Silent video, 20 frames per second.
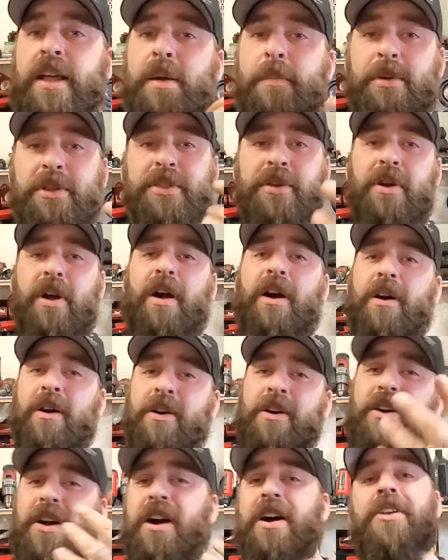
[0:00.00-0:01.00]
but there
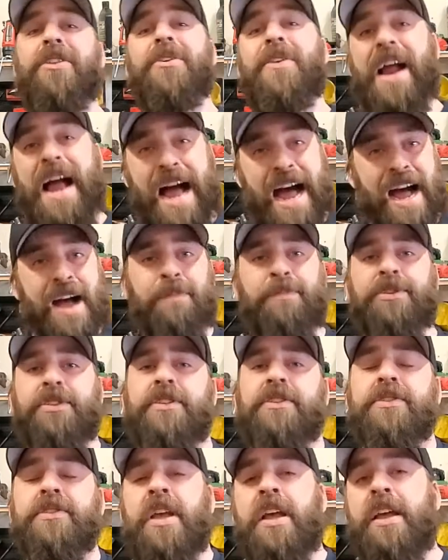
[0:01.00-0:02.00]
are other
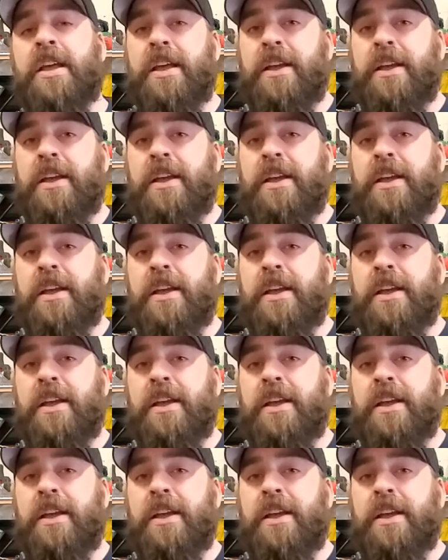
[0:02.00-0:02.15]
options.